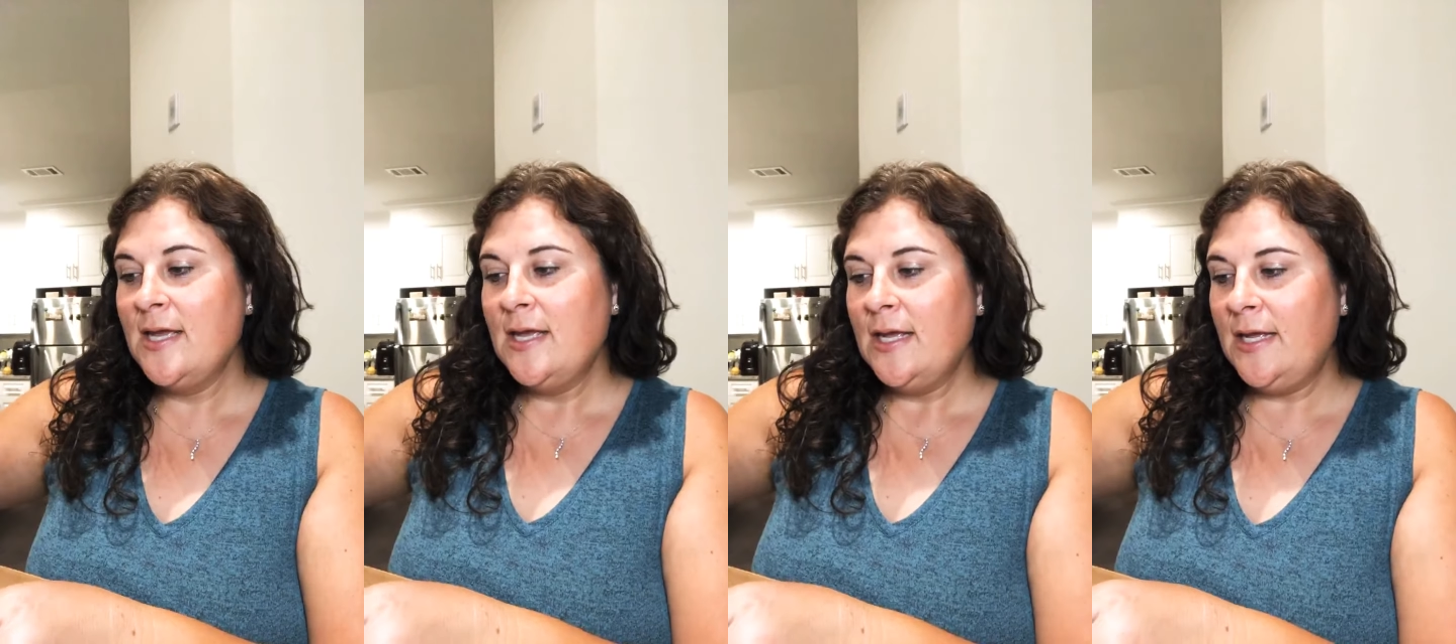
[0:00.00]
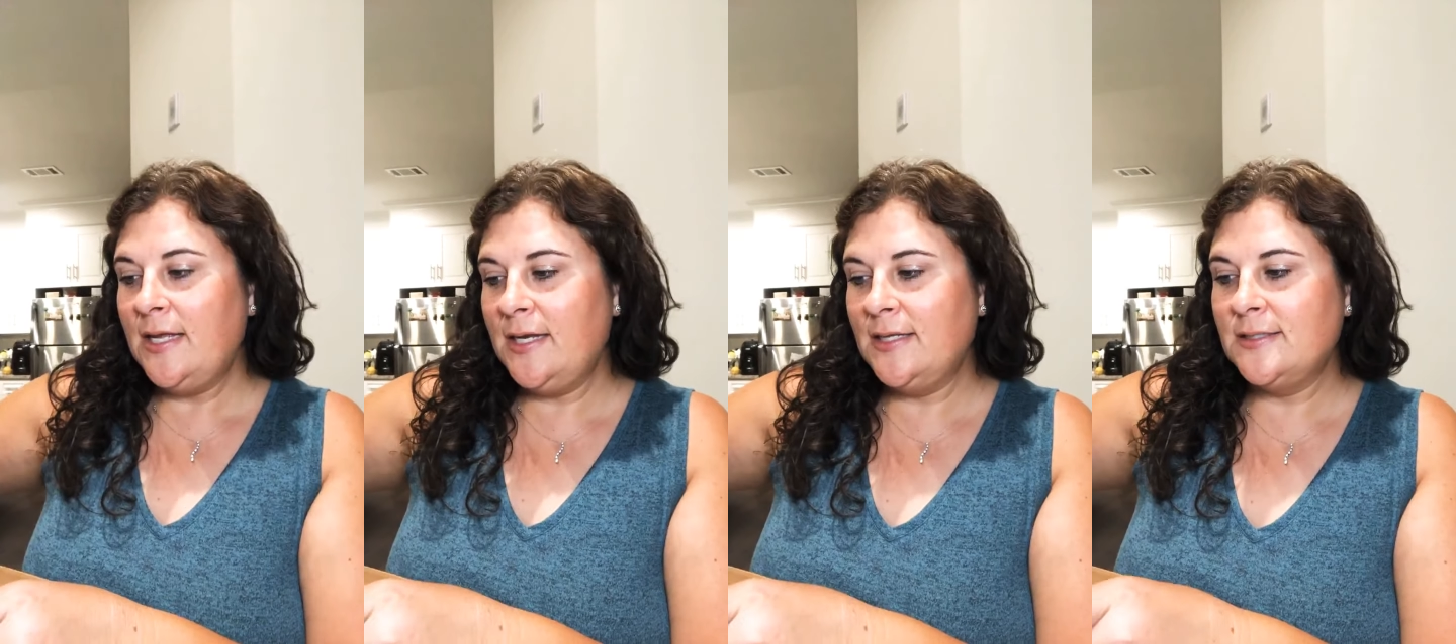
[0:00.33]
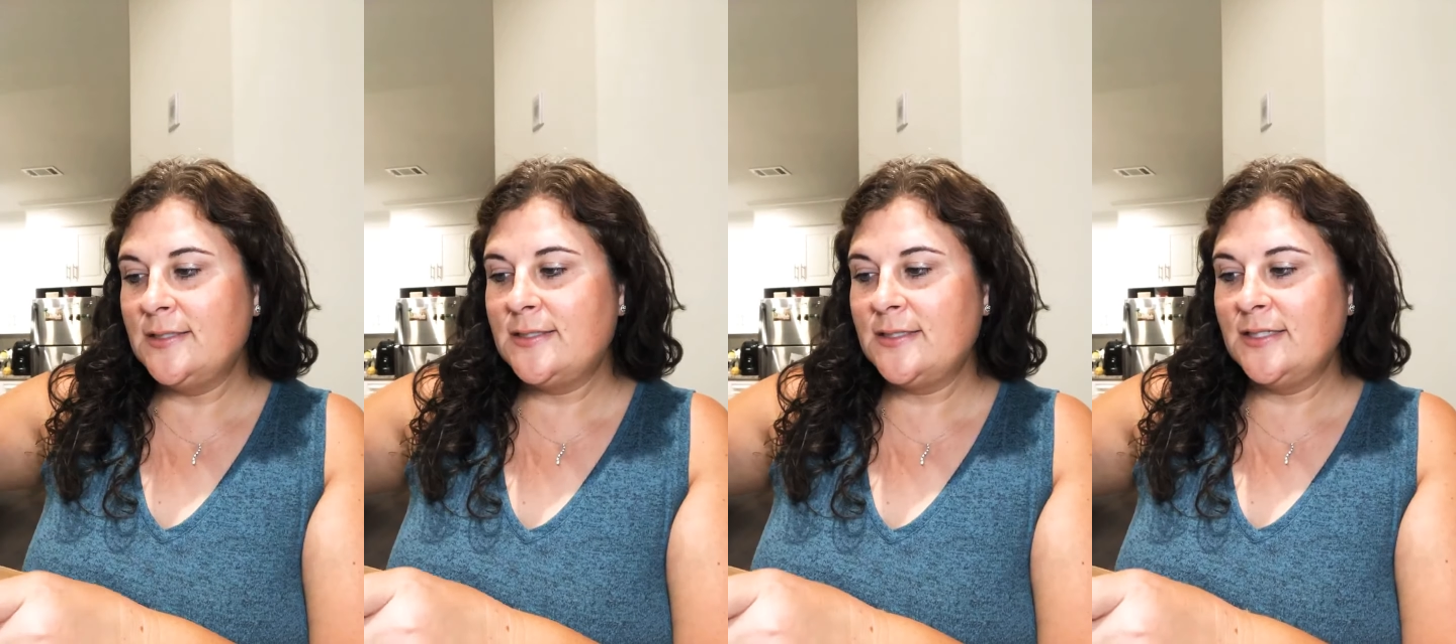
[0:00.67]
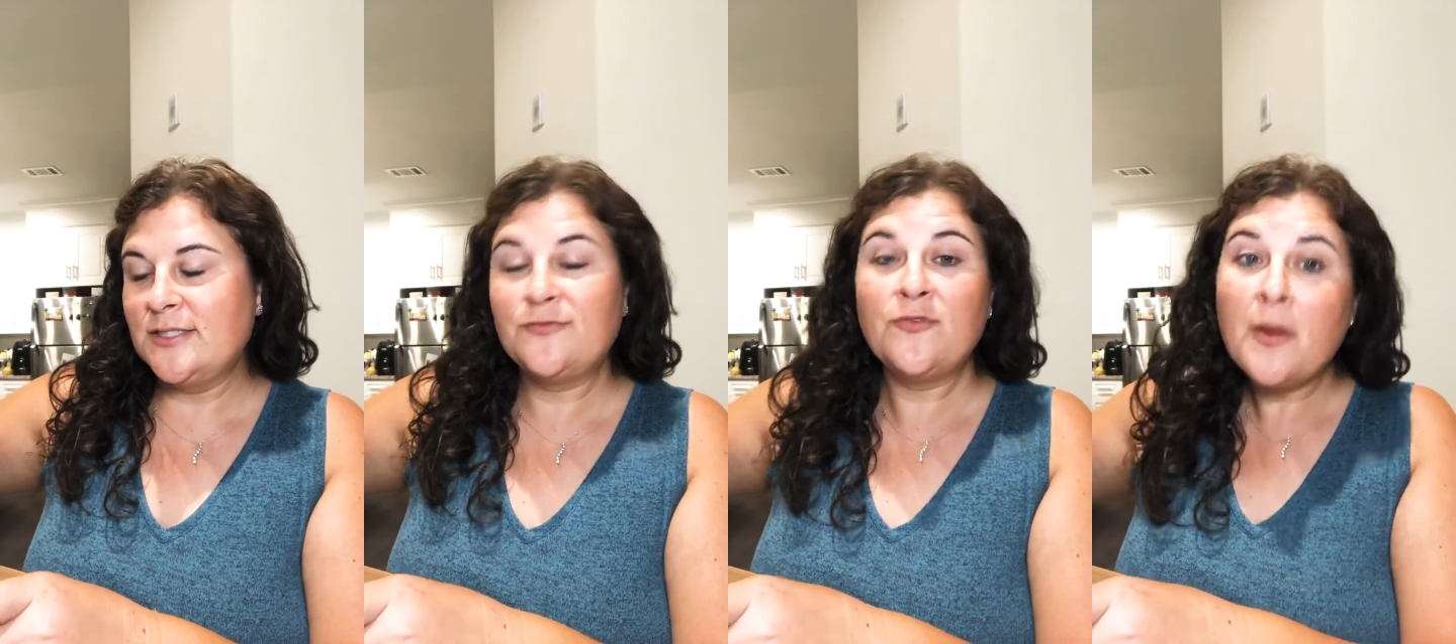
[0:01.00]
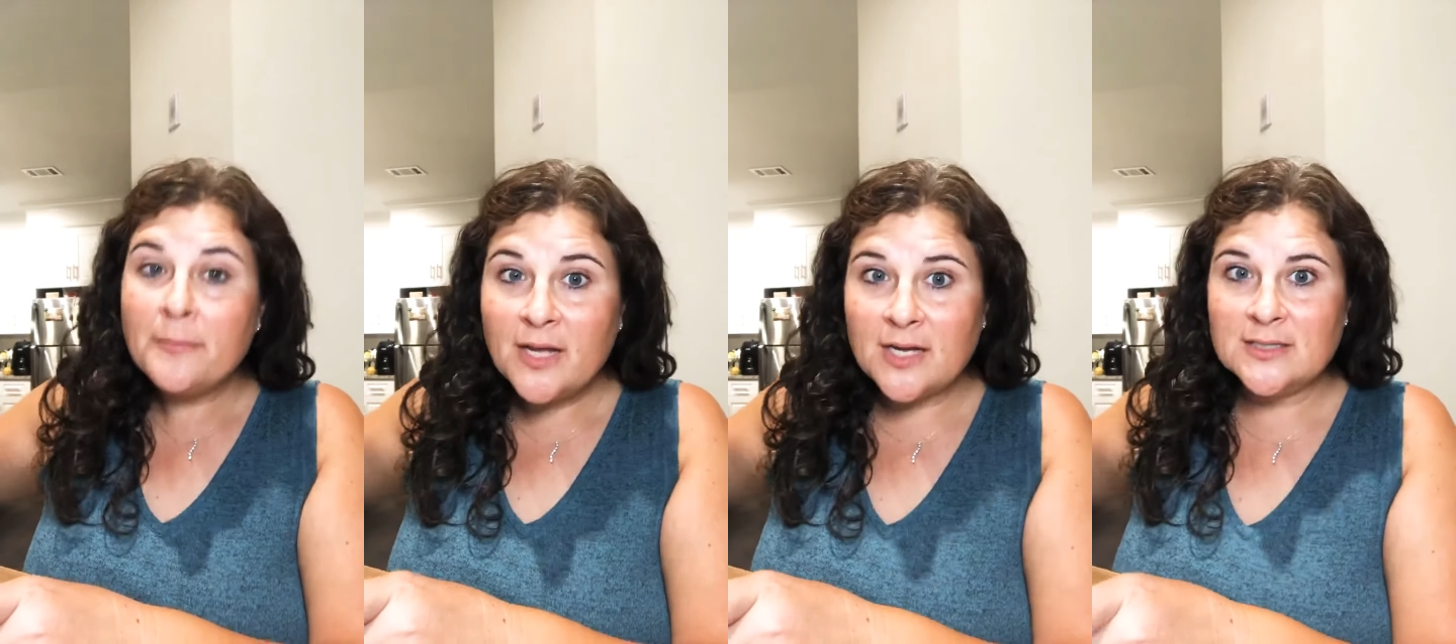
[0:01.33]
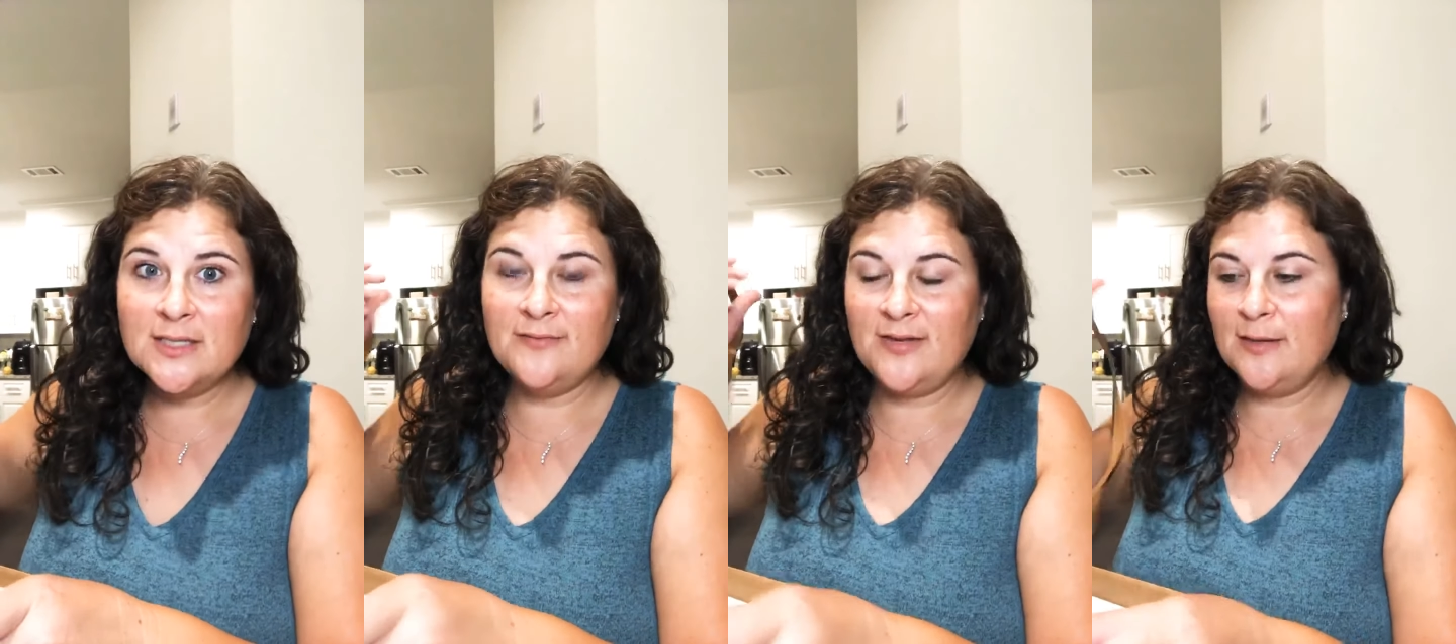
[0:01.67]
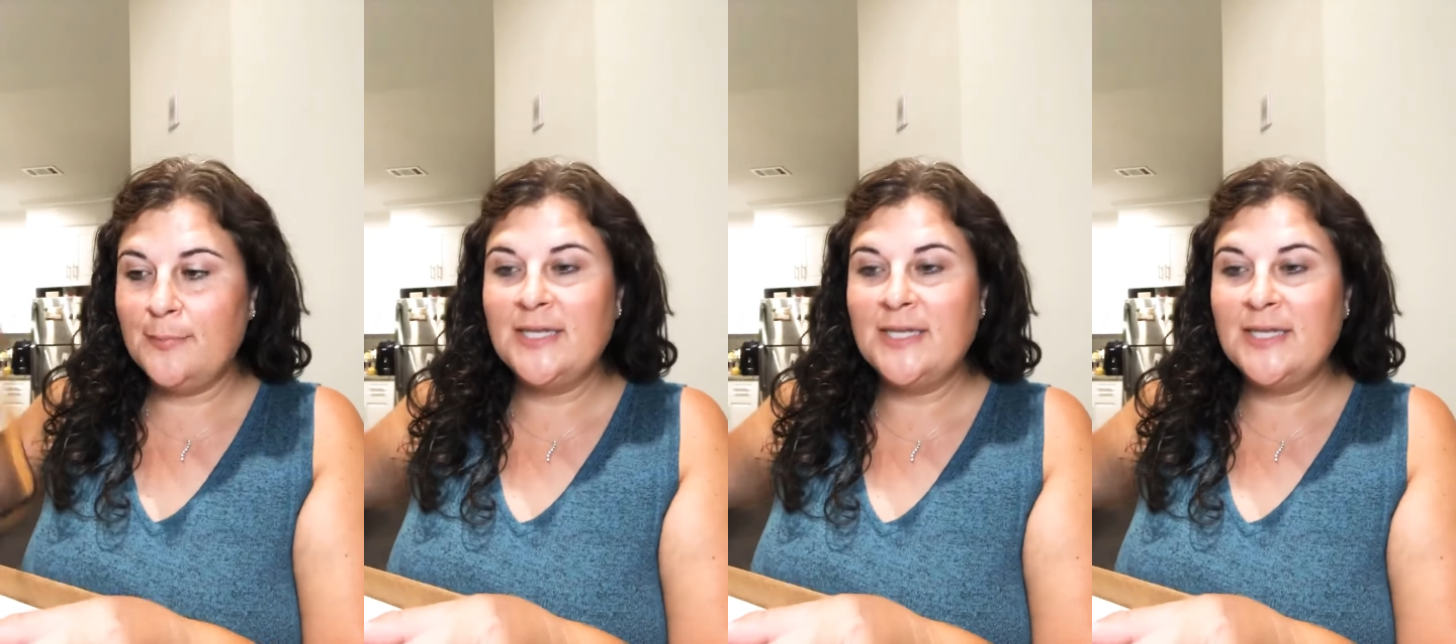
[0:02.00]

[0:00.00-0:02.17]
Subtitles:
it's from Young Living,